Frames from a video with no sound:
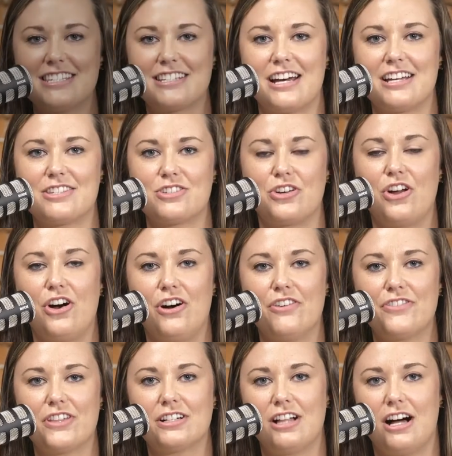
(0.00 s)
discussed on
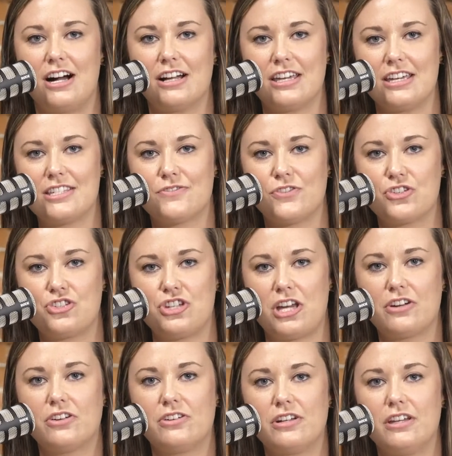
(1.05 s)
Off the Clock is for
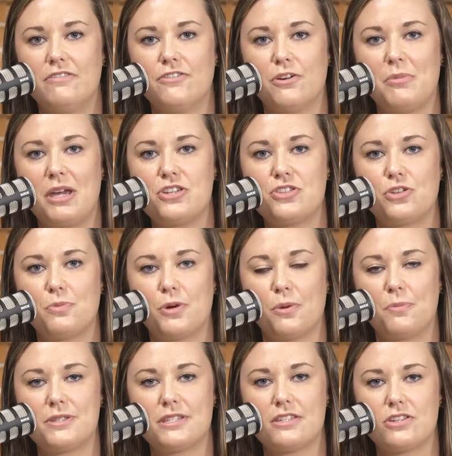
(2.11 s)
general informational
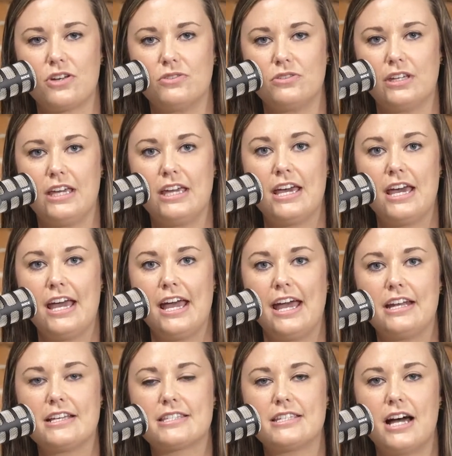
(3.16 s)
purposes only
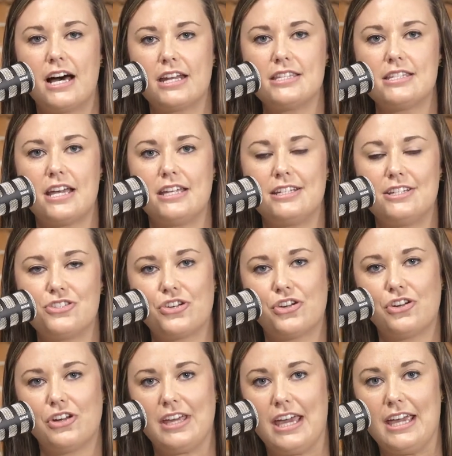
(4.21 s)
and is not intended to
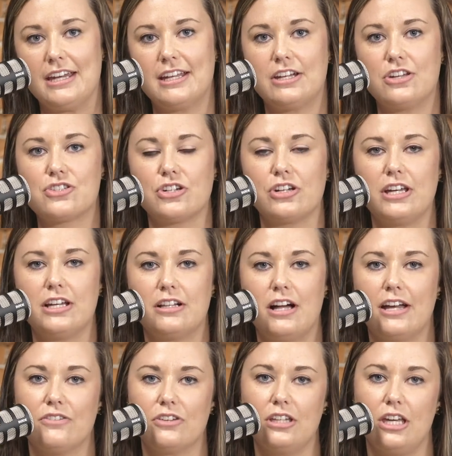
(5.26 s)
create an
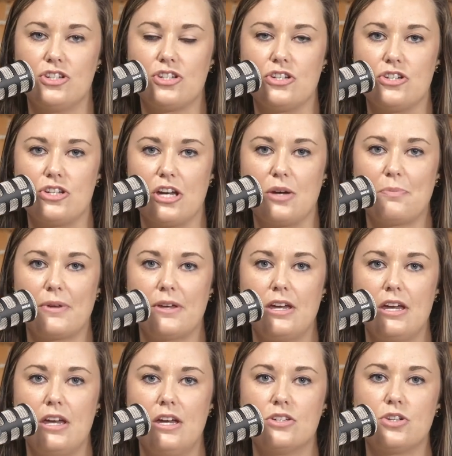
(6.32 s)
attorney-client relationship.
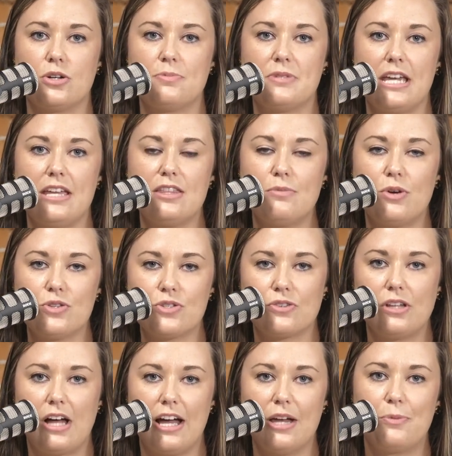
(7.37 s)
To obtain the most
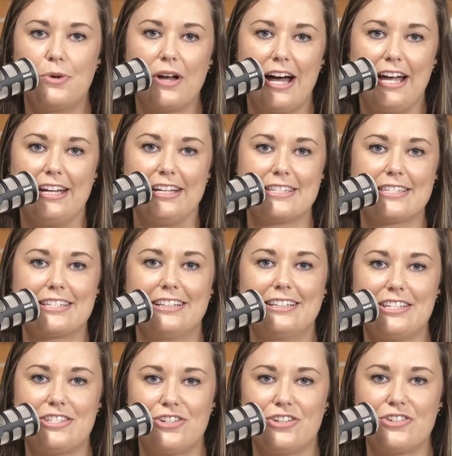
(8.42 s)
reliable guidance,
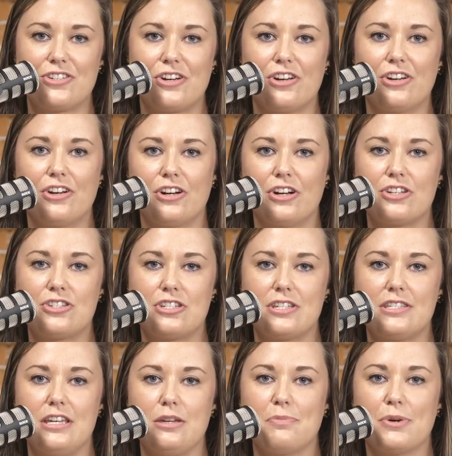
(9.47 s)
listeners are encouraged to
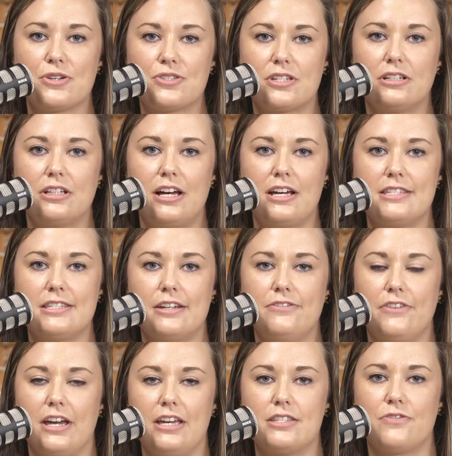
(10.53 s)
seek personalized
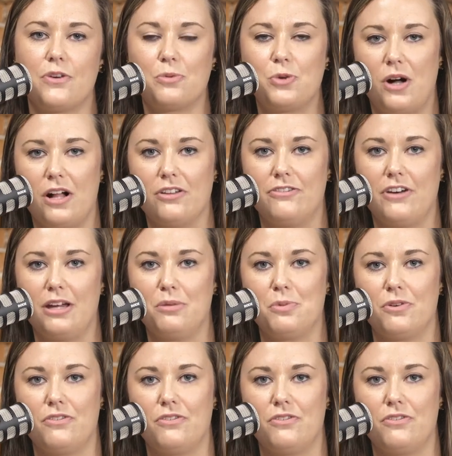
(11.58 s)
advice from qualified